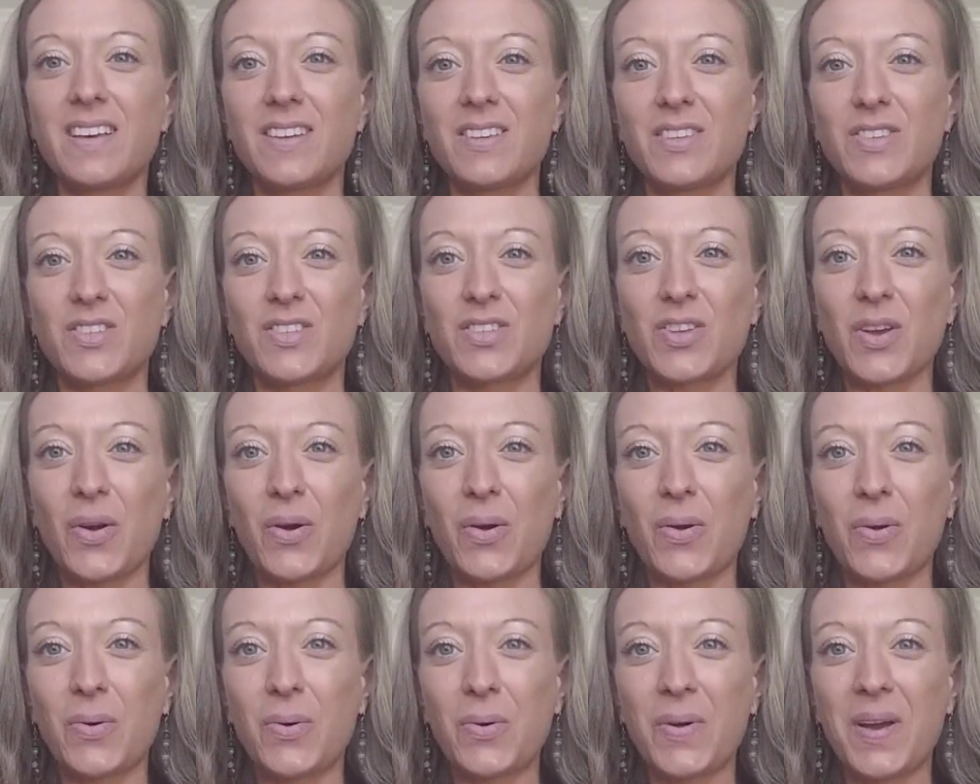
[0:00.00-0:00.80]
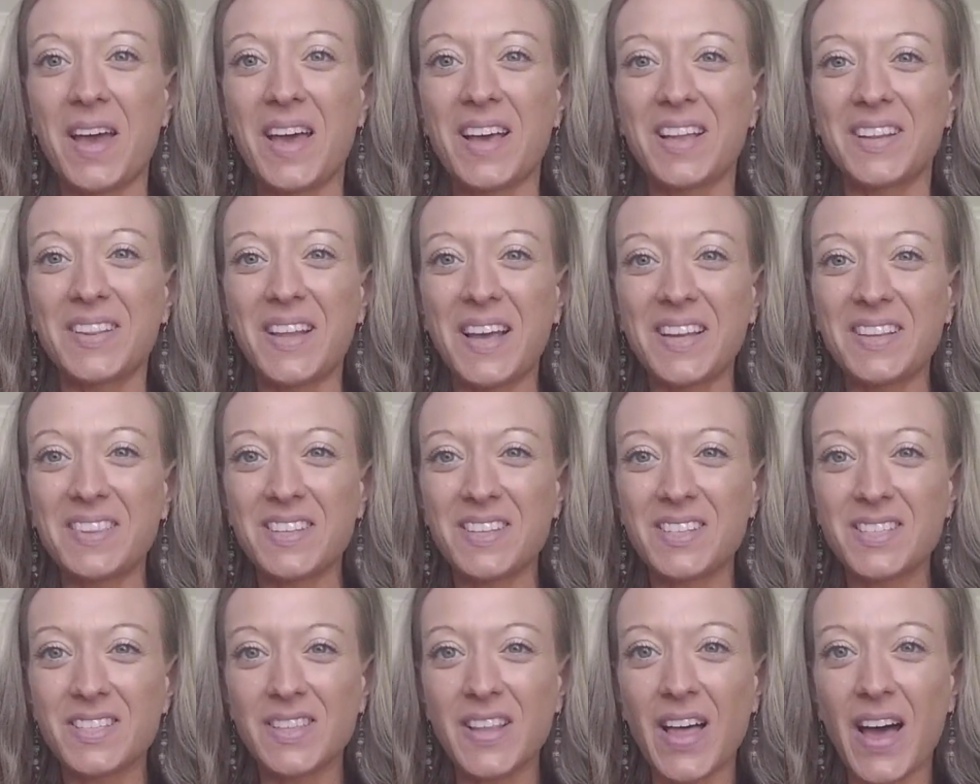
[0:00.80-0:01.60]
So let
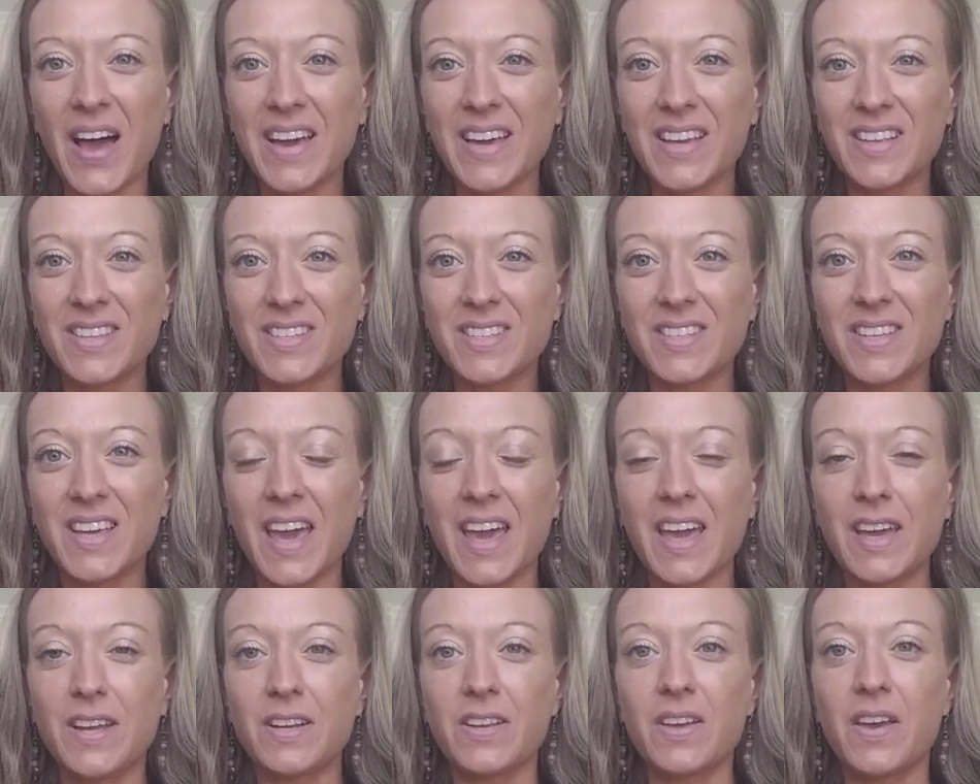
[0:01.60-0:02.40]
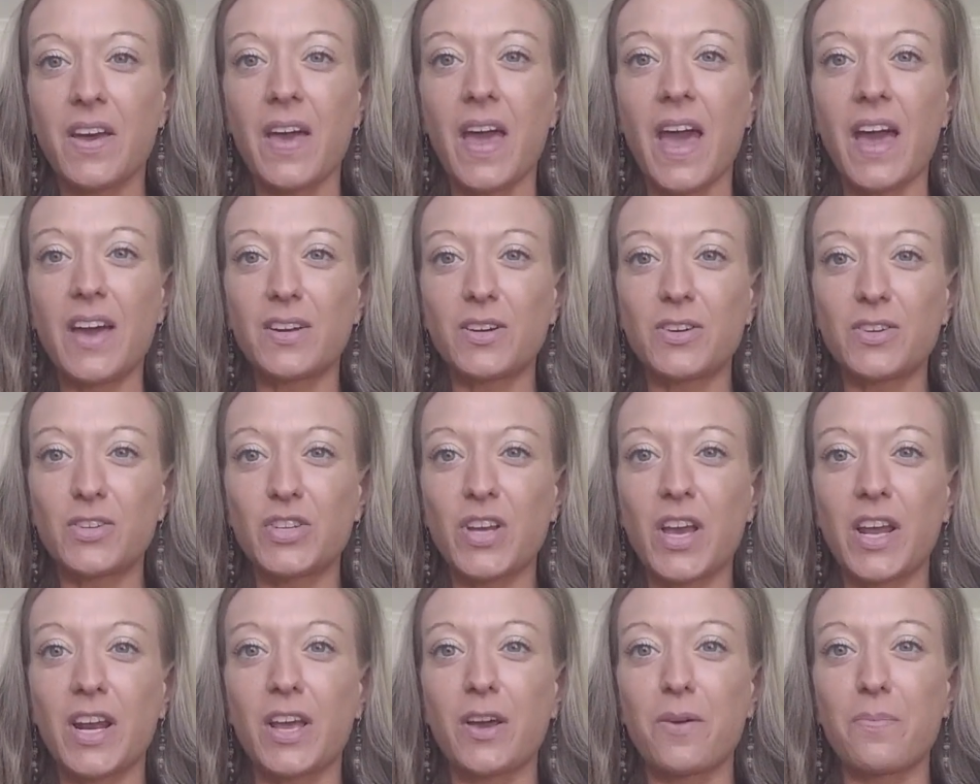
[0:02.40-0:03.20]
this Lion's Gate
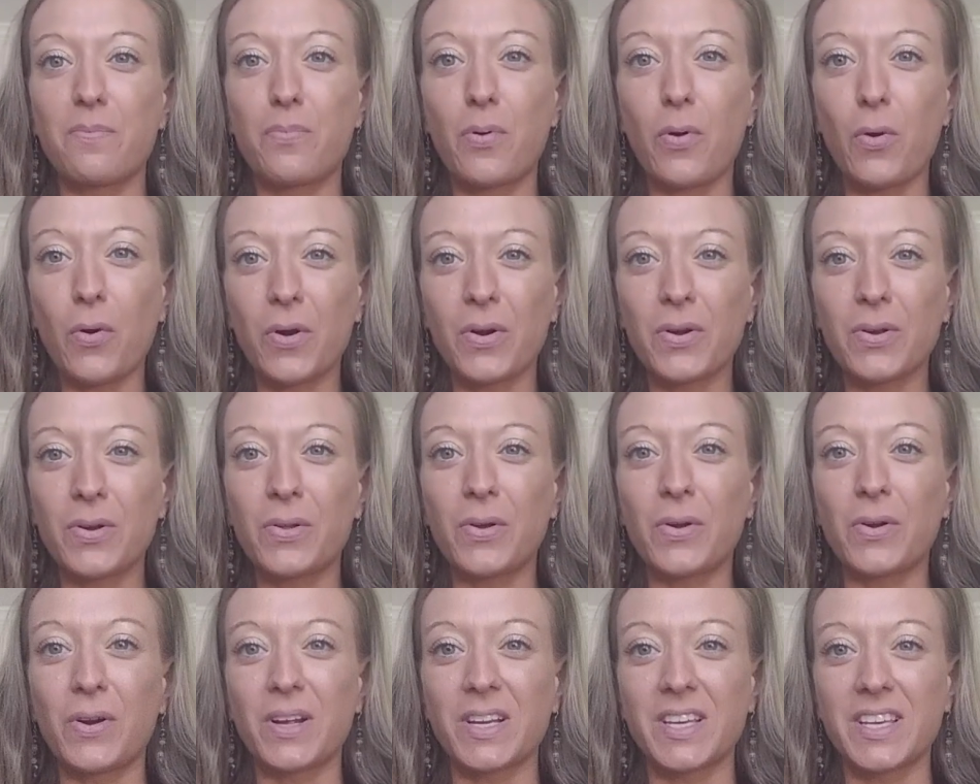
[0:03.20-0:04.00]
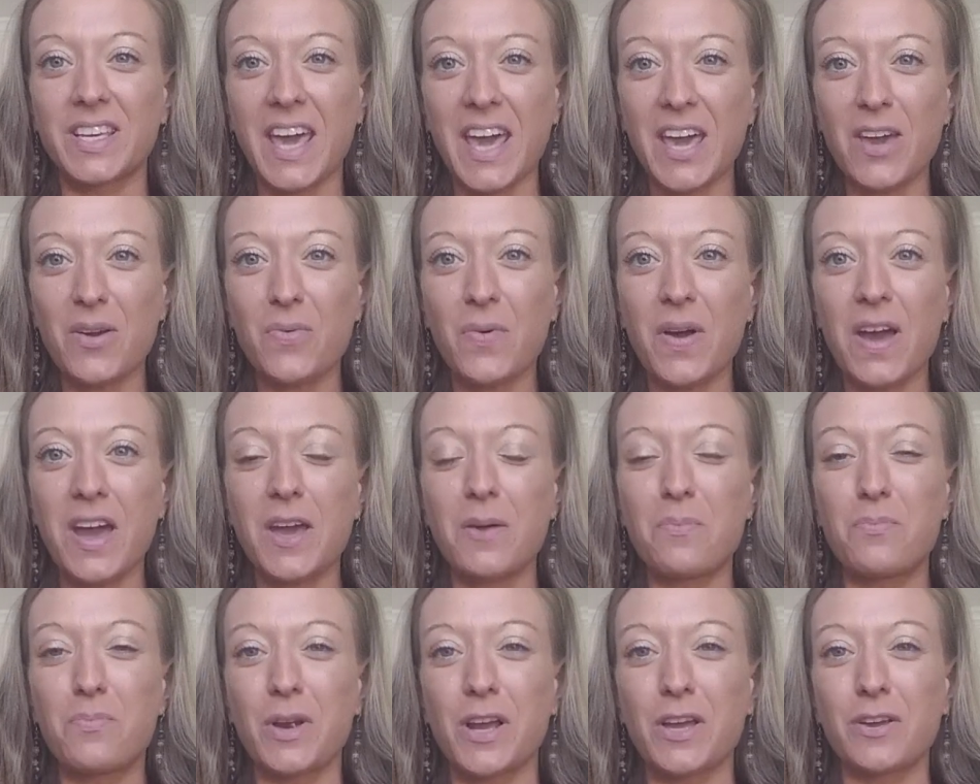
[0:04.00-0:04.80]
energetic portal or gateway
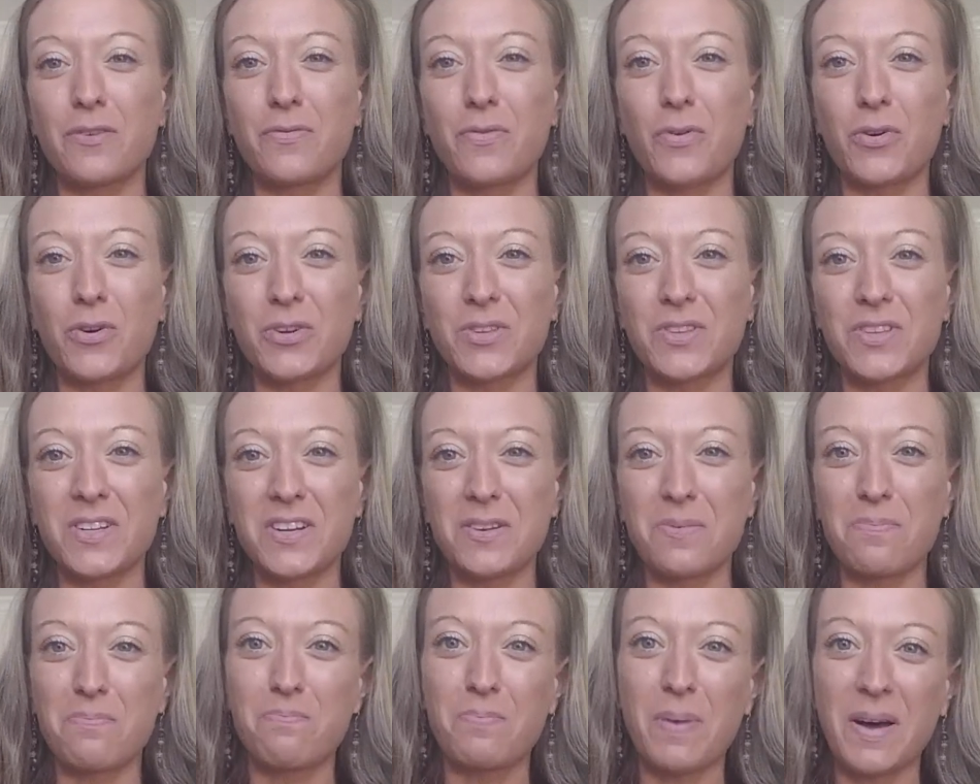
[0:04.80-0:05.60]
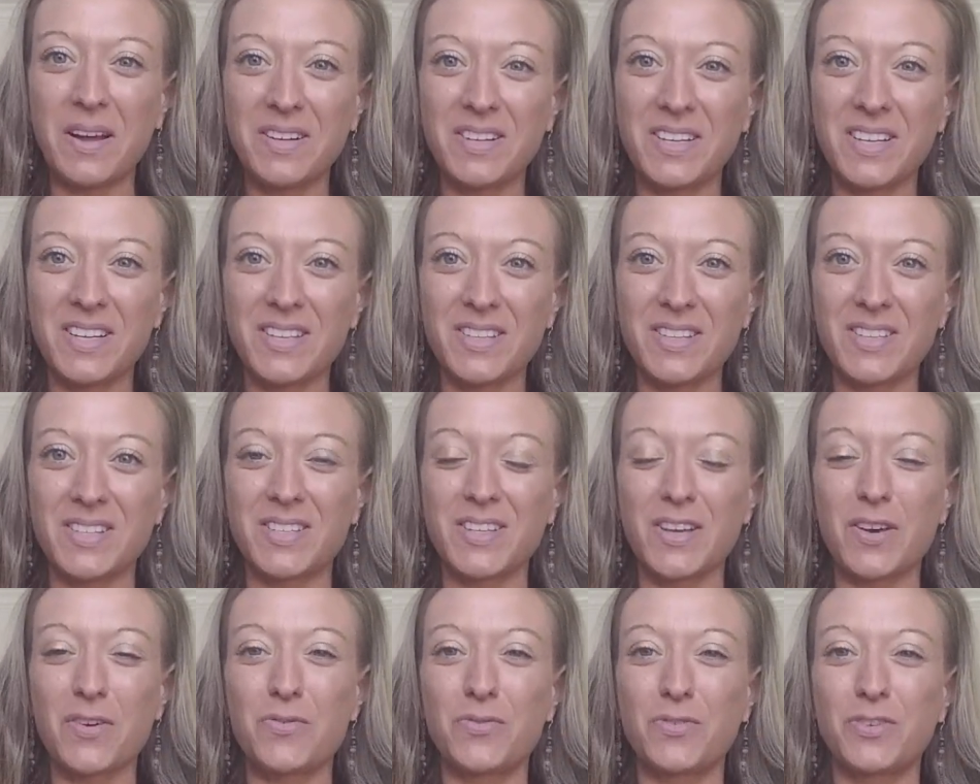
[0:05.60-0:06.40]
bring forth an abundance
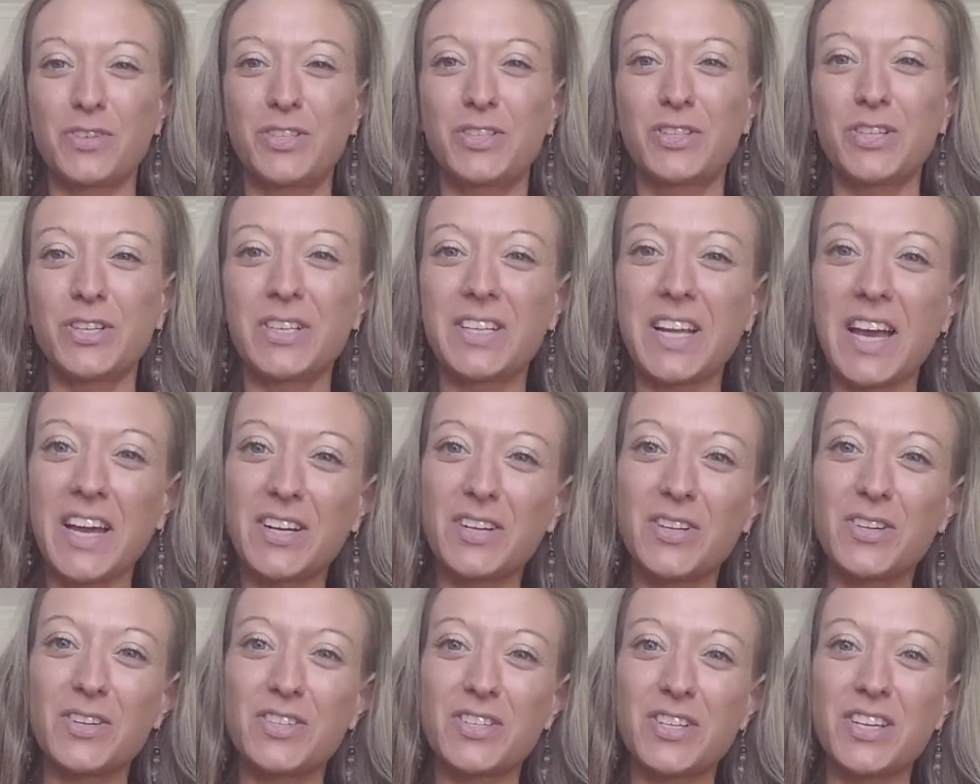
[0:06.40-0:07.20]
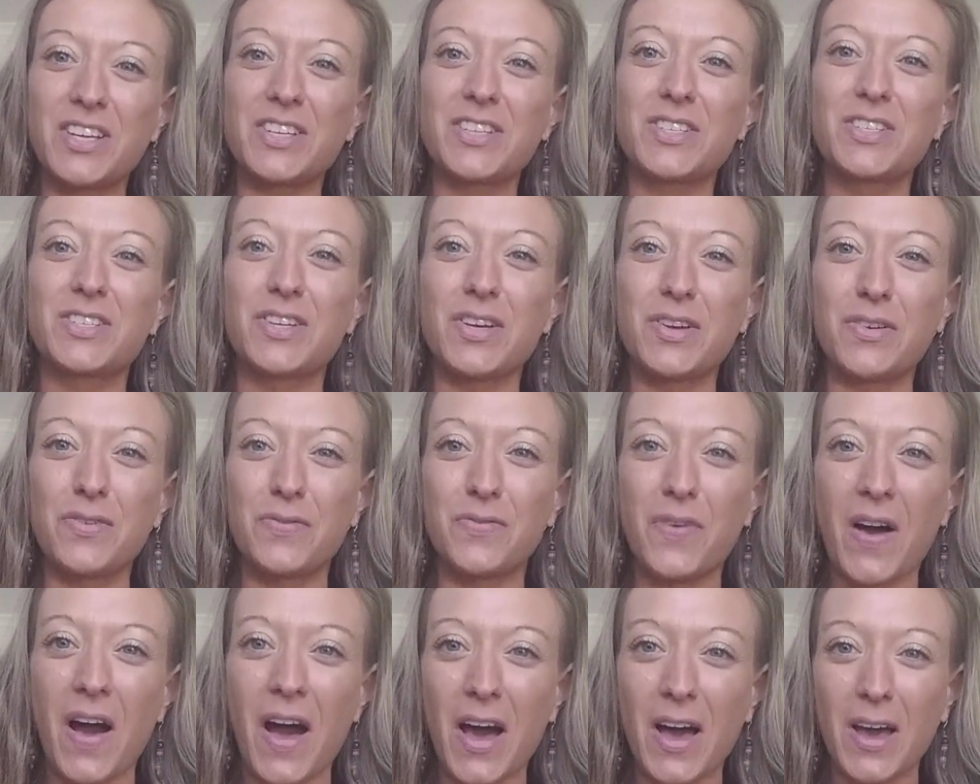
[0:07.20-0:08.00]
of good energies, good
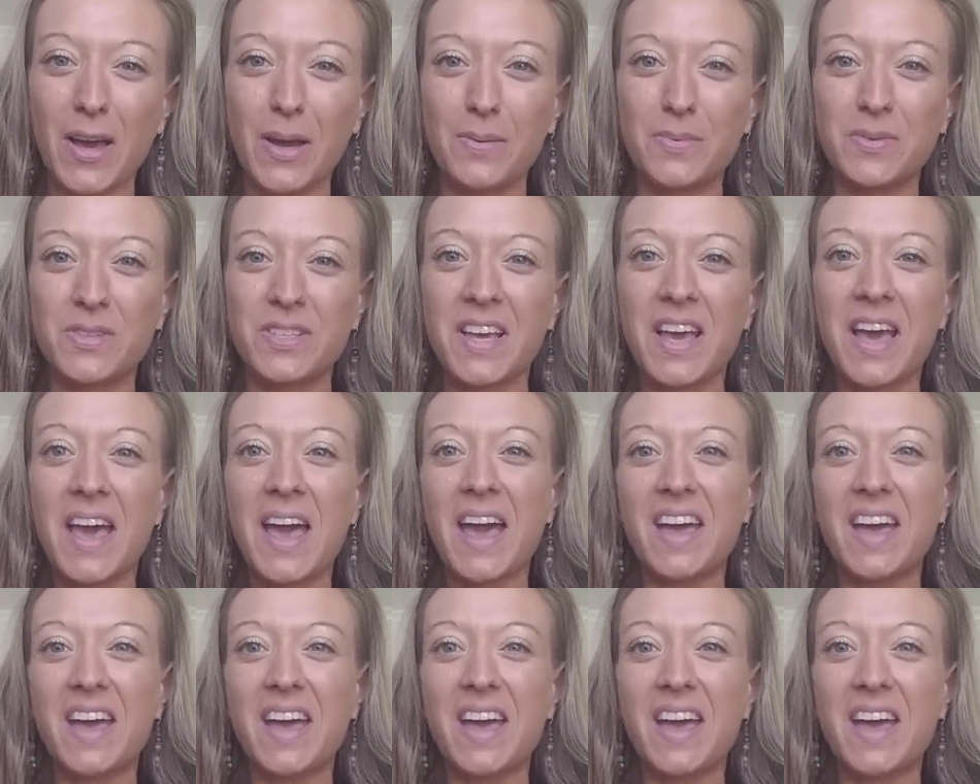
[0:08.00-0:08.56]
vibes,